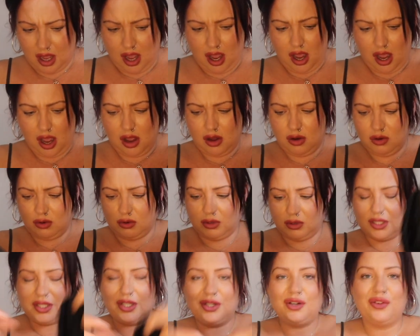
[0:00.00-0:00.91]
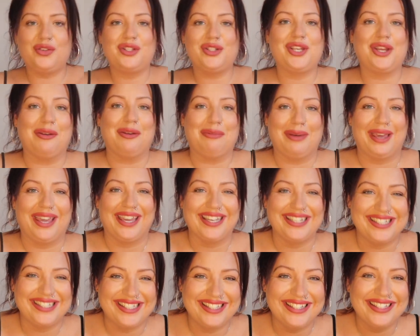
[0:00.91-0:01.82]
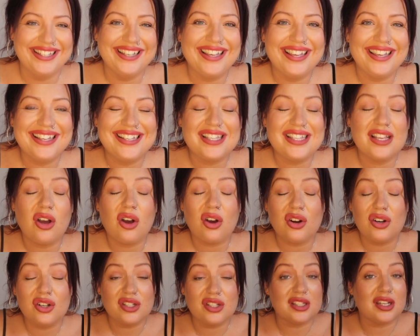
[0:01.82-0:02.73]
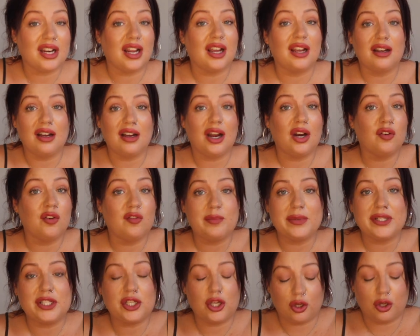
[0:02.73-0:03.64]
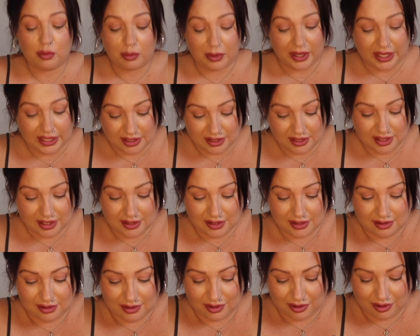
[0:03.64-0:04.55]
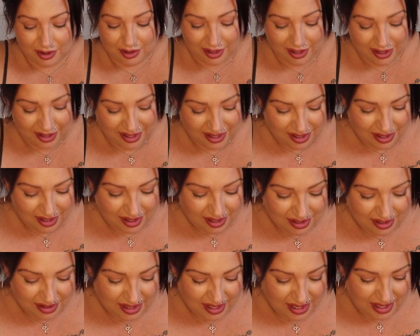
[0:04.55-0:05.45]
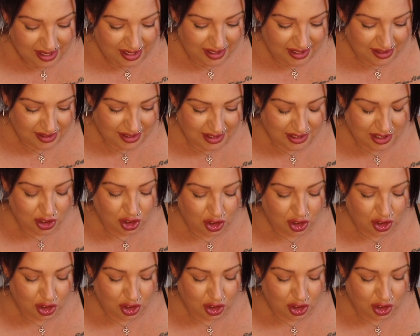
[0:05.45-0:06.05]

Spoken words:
Oh, it's another two-piece. Is honestly, I love me two pieces, all right. This is a